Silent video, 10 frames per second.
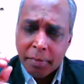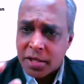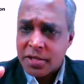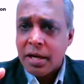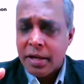
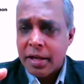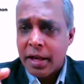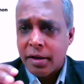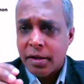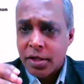
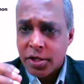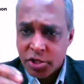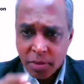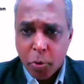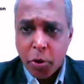consulting and
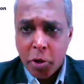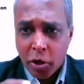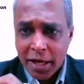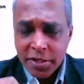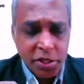supporting
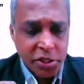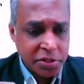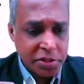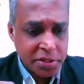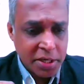
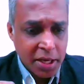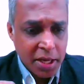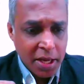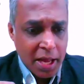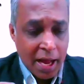organizations.
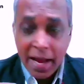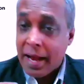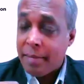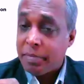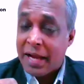I
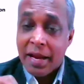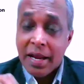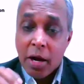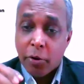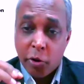am
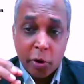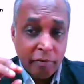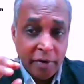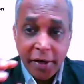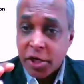carrying out a lot
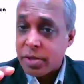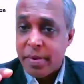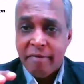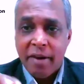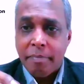of
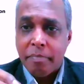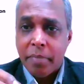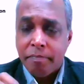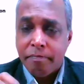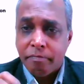leadership
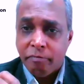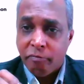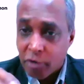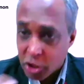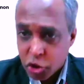development
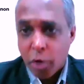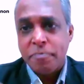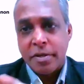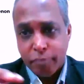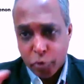
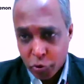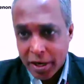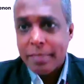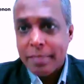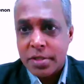workshops and
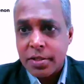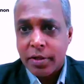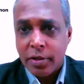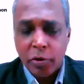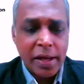programs.
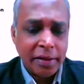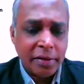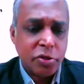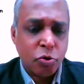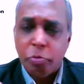Okay, and
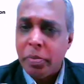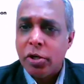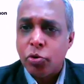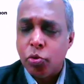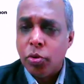this would
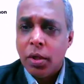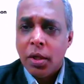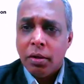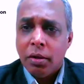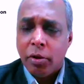be to
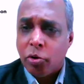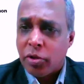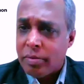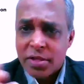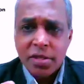
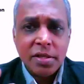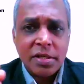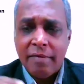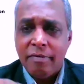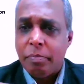the business
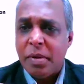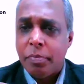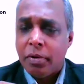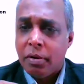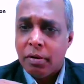level
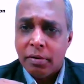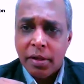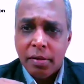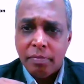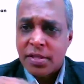people,
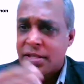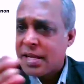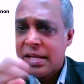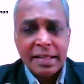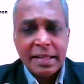the
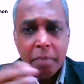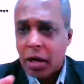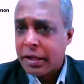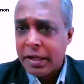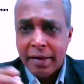sales and the
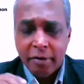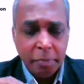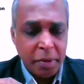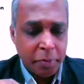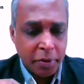marketing level
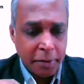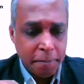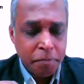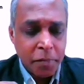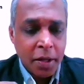people.